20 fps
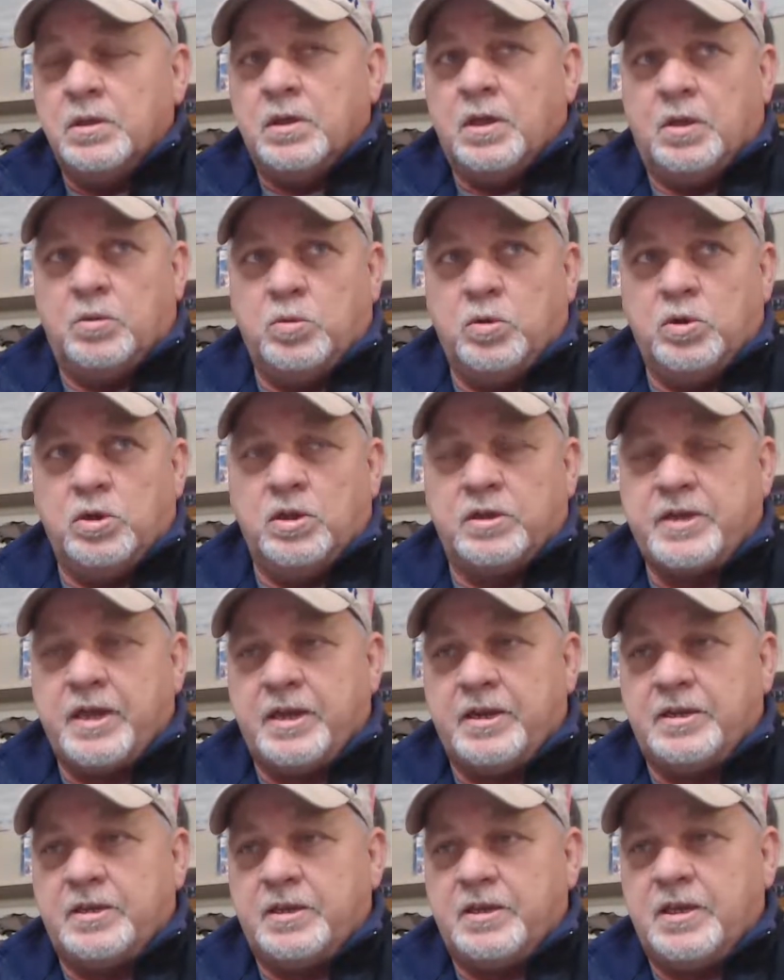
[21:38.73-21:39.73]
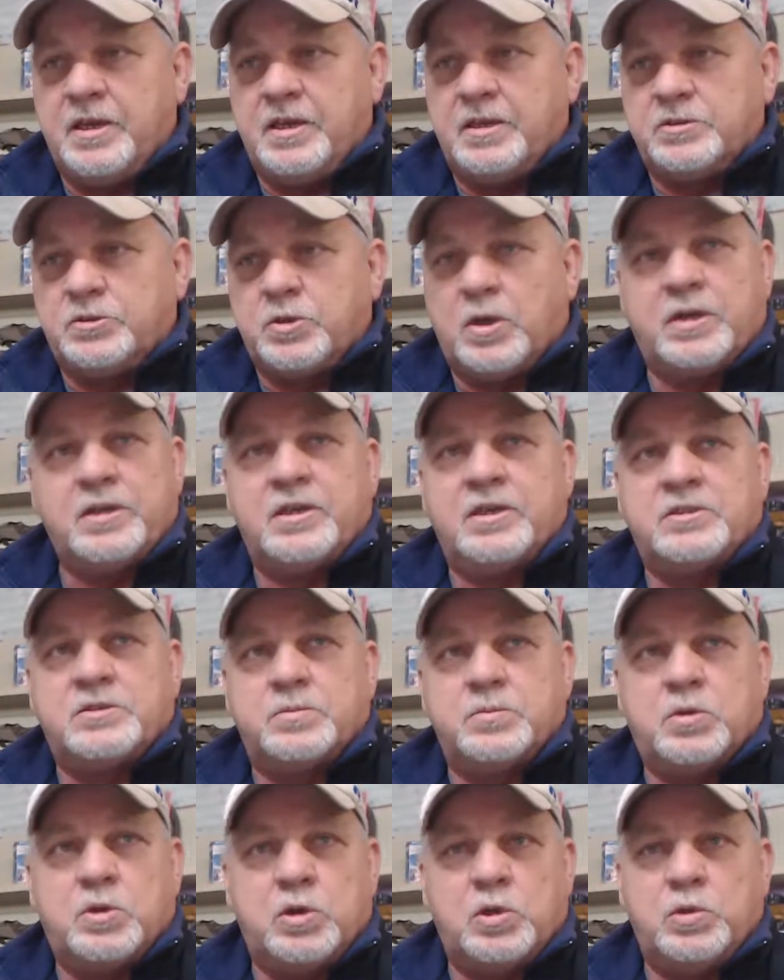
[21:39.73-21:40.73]
And we'll look at it again, try to get
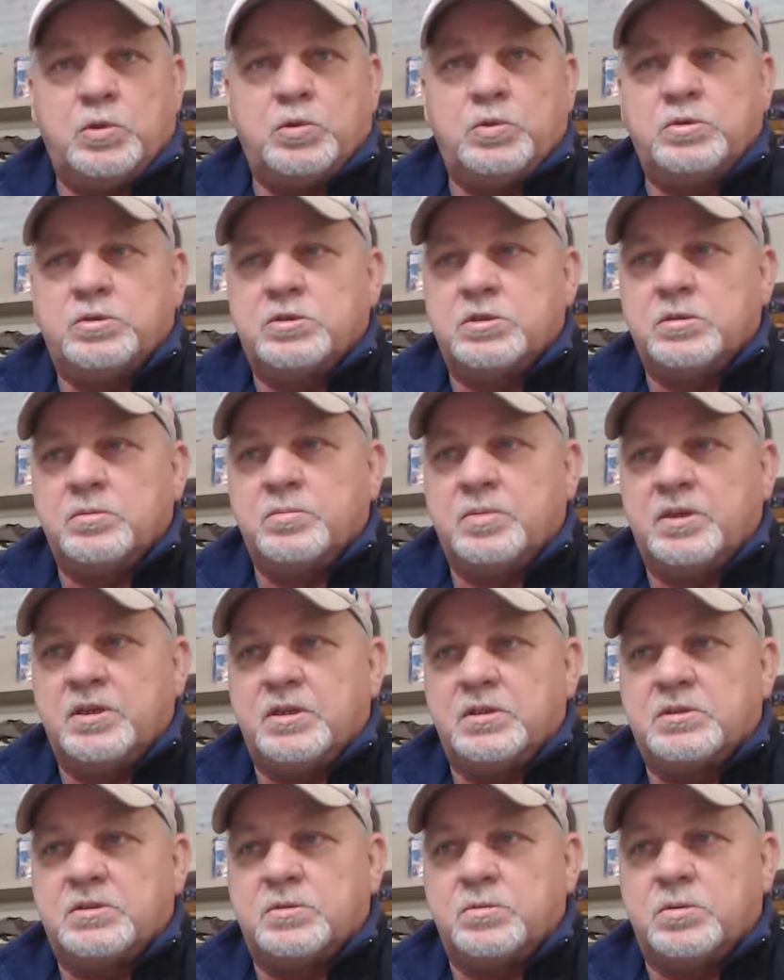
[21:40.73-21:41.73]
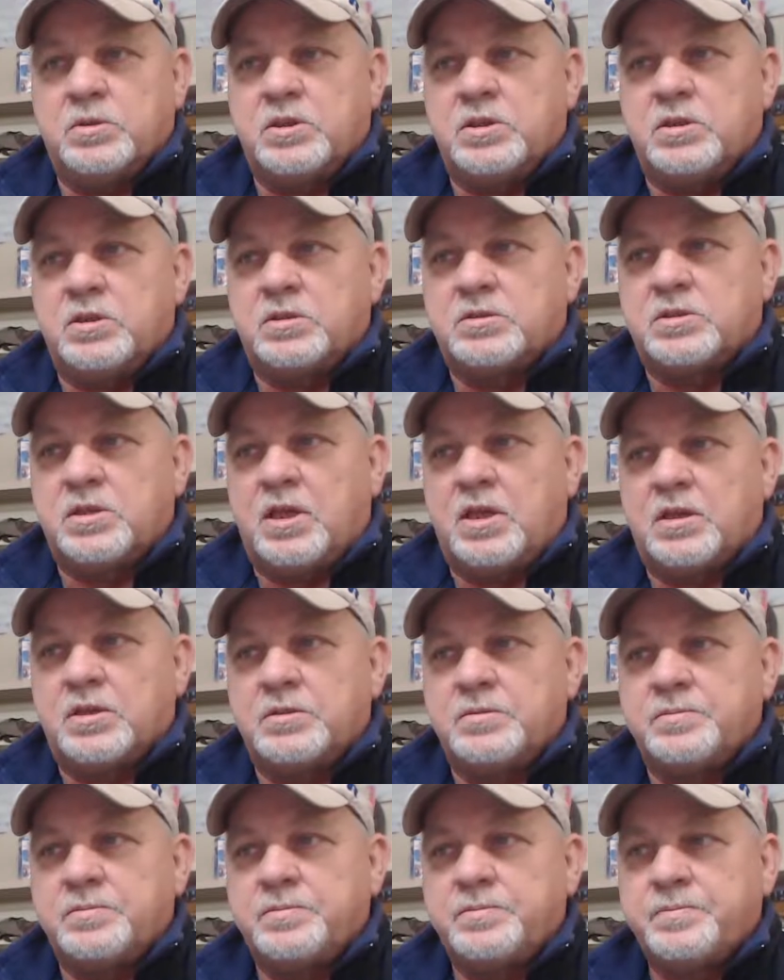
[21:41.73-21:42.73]
some clues. But it really looks like
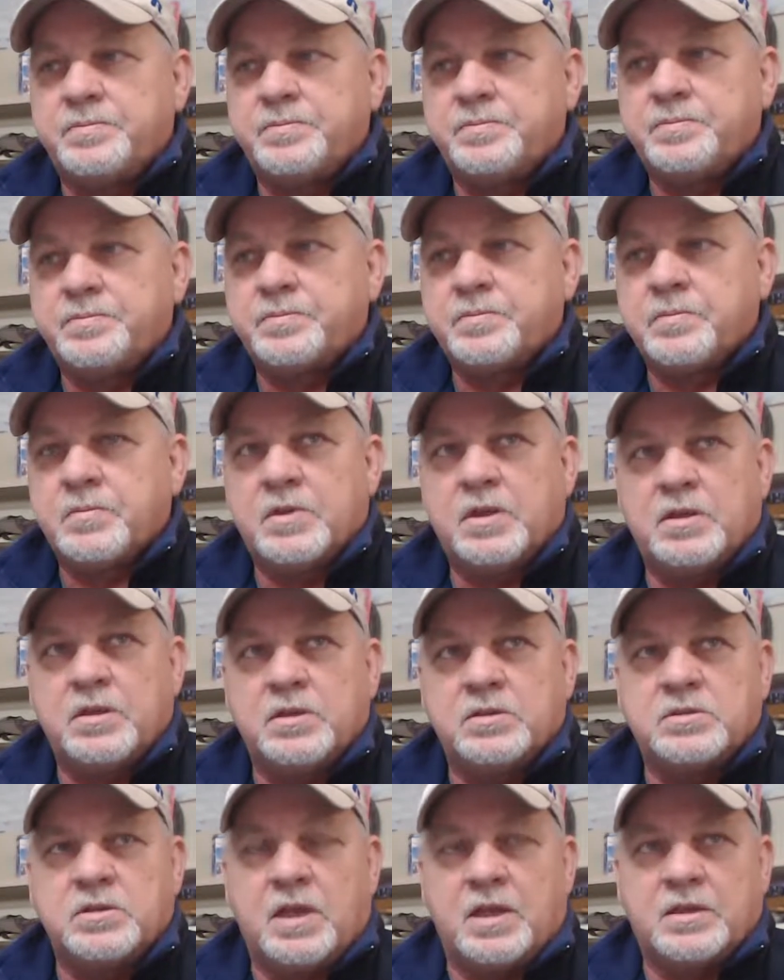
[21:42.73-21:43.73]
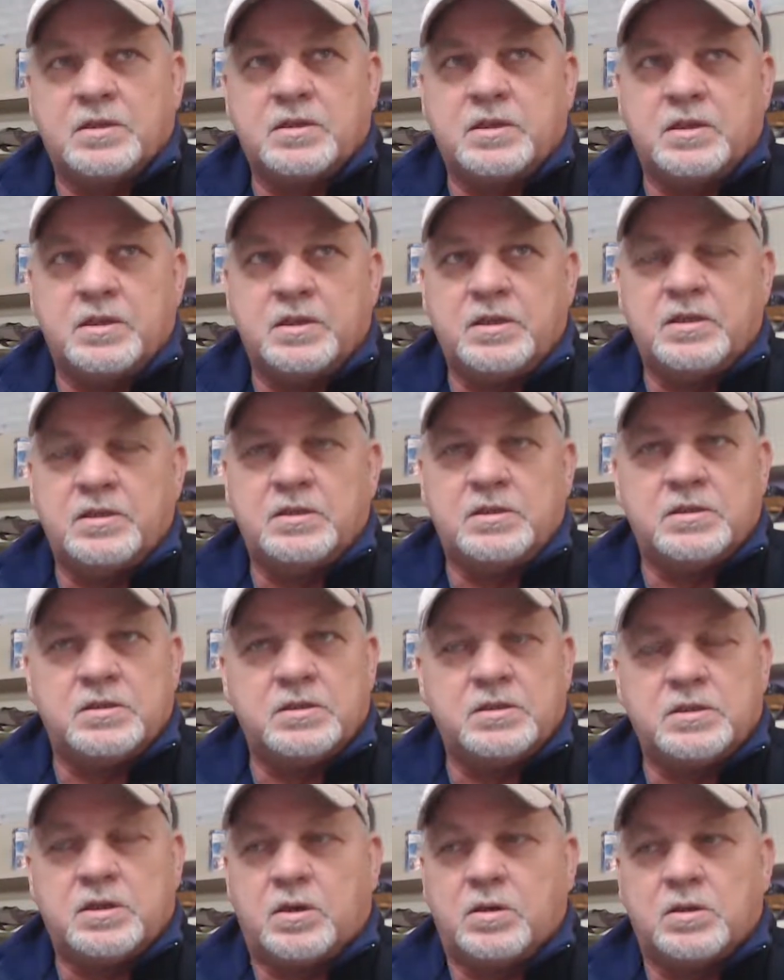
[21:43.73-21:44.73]

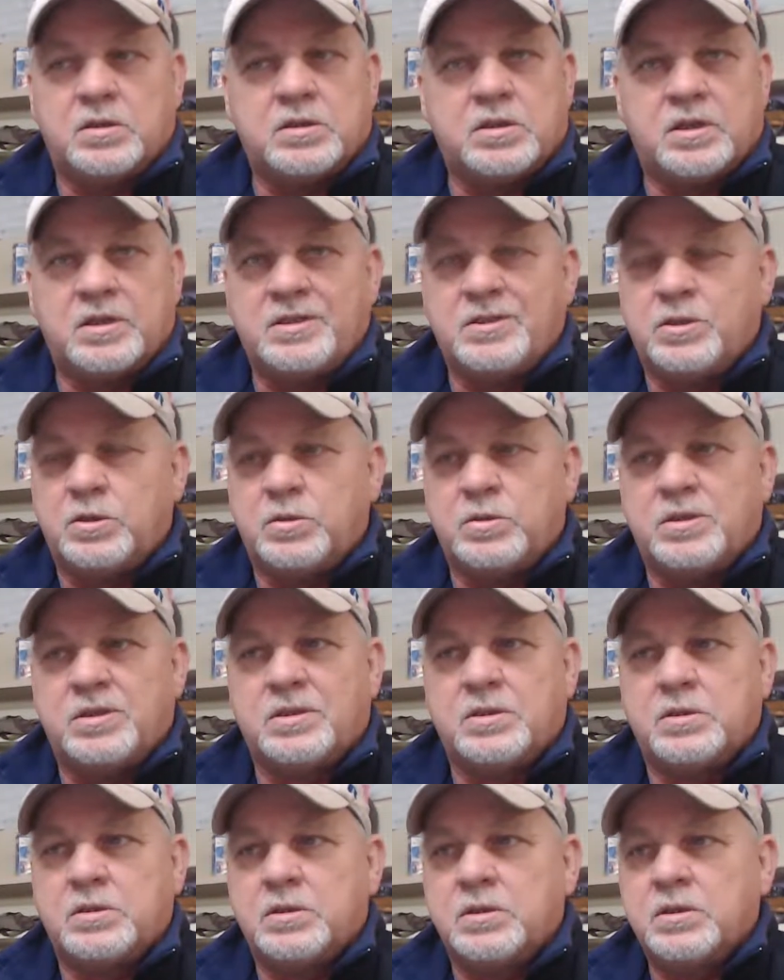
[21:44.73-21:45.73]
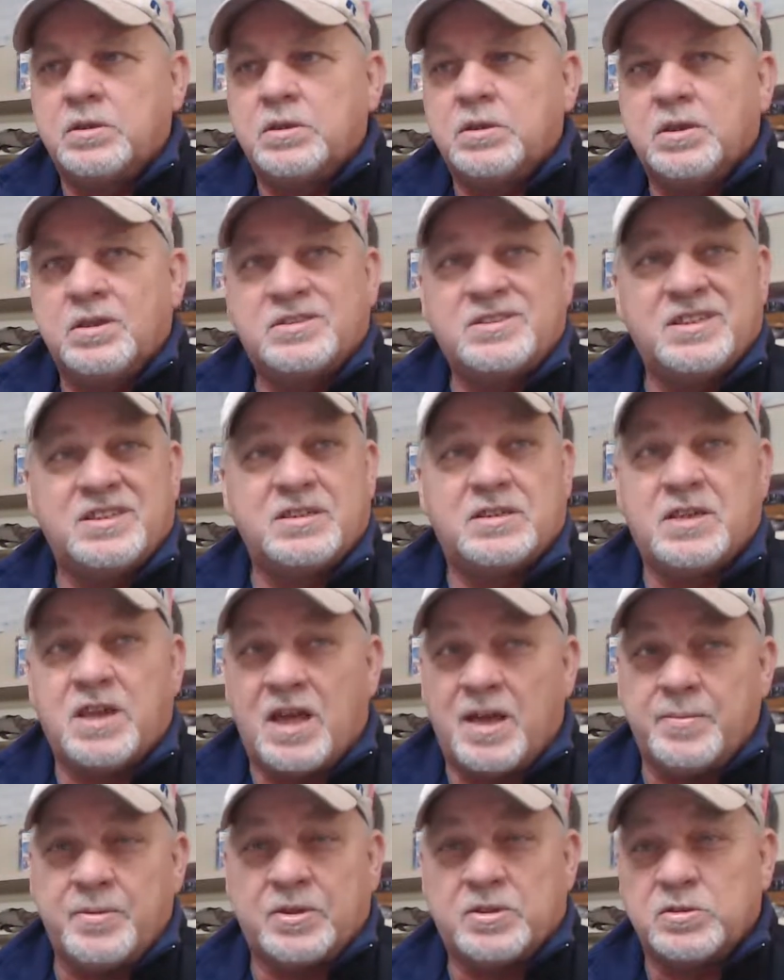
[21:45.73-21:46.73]
clean, a clean unit. It's in
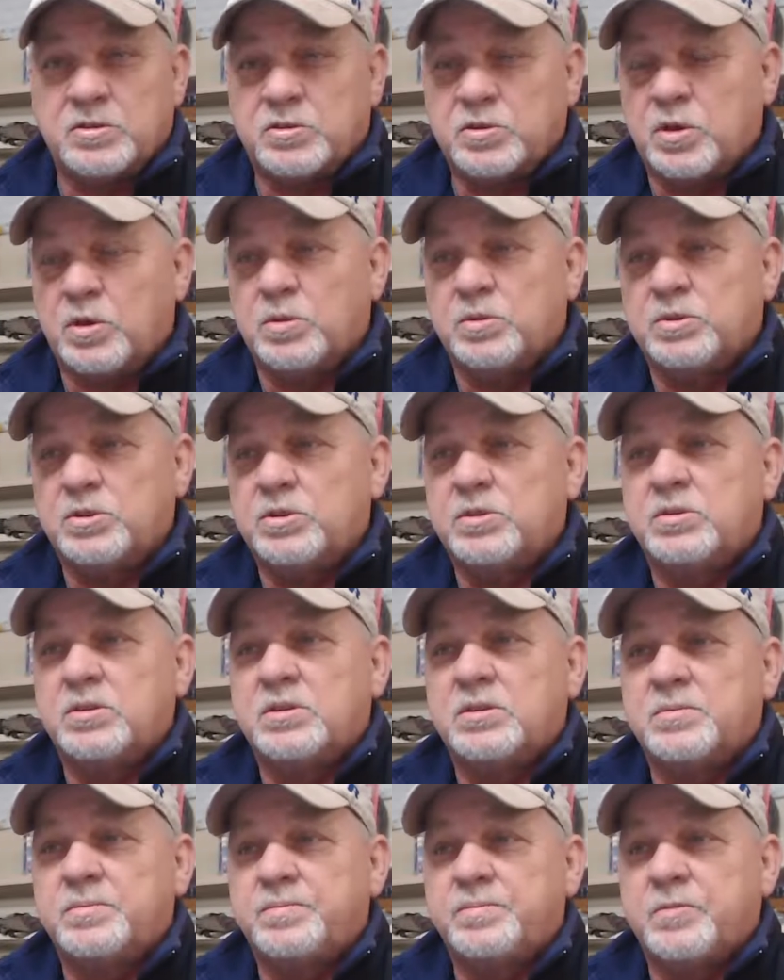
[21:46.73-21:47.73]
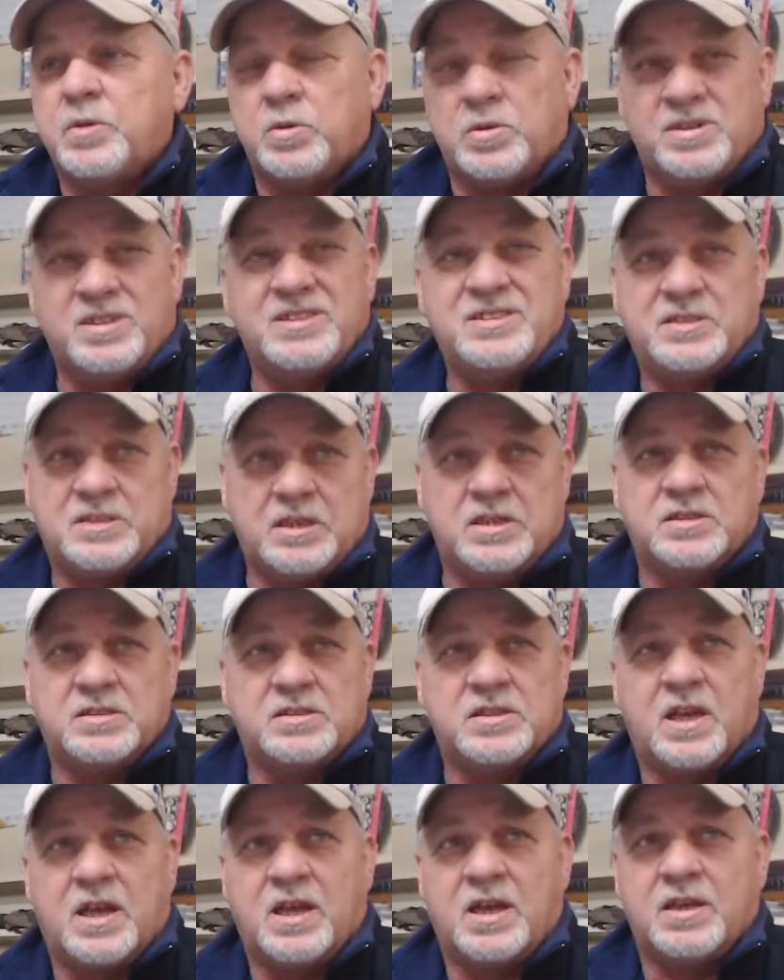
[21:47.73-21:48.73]
climate controlled unit, or at least
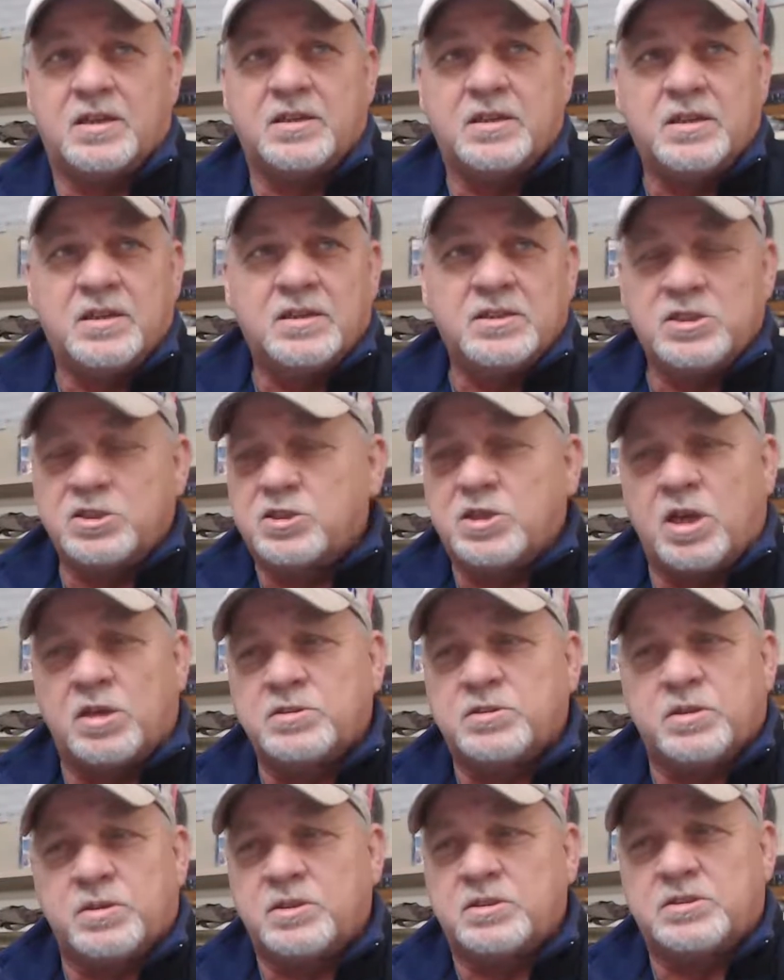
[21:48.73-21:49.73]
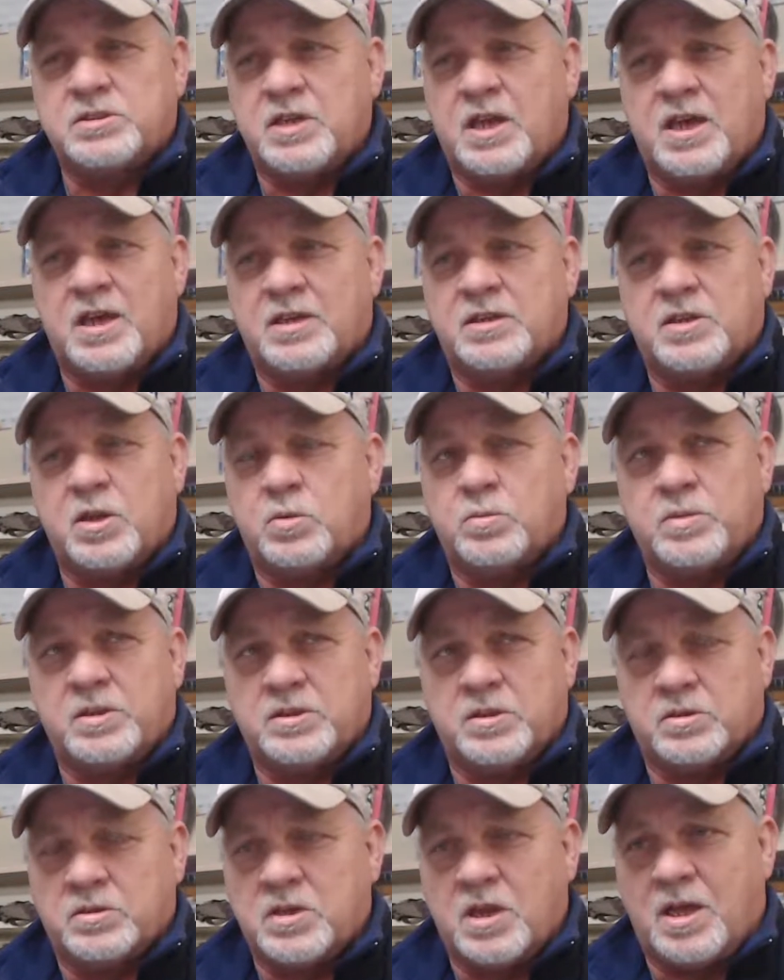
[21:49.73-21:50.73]
inside. Just because they're inside don't
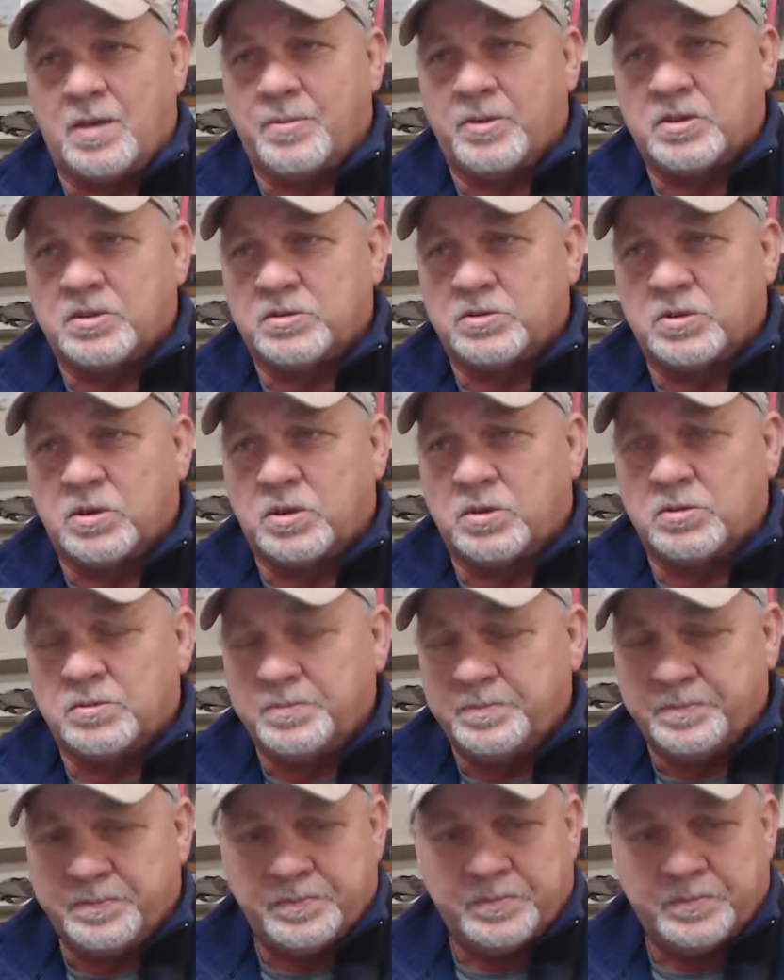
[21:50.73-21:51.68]
mean they're climate controlled.